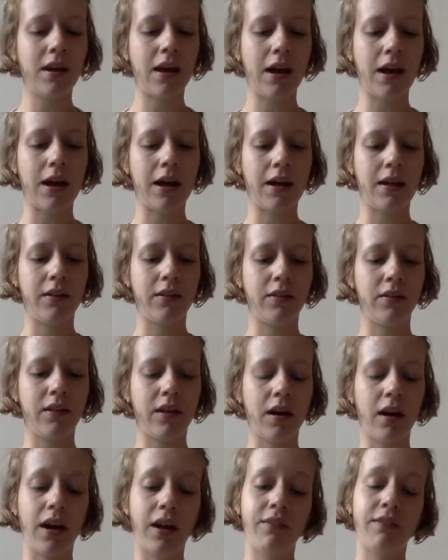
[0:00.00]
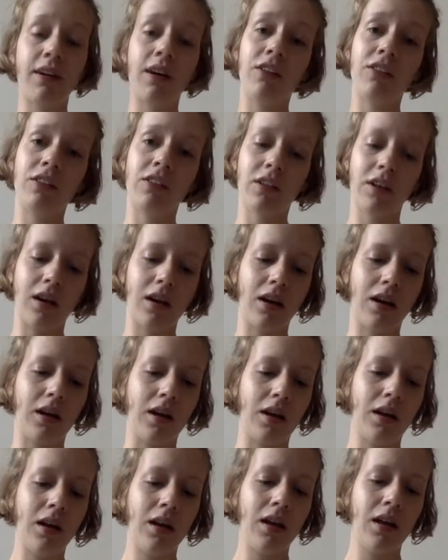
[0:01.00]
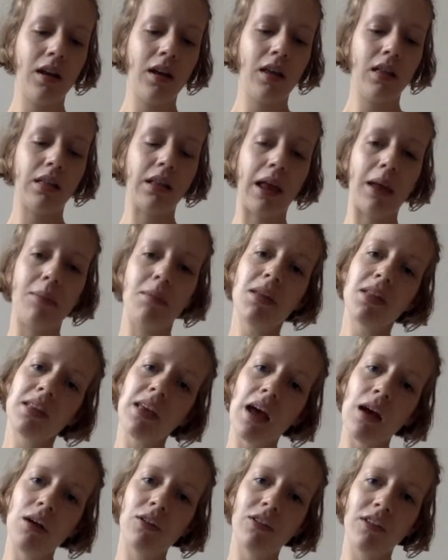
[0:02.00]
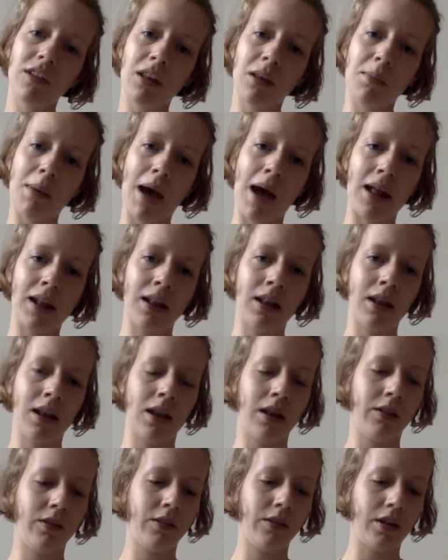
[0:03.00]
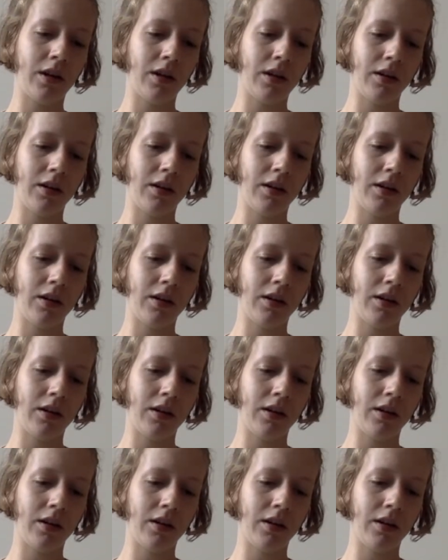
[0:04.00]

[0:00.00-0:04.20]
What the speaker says: and I found a slight miscount in the pattern, and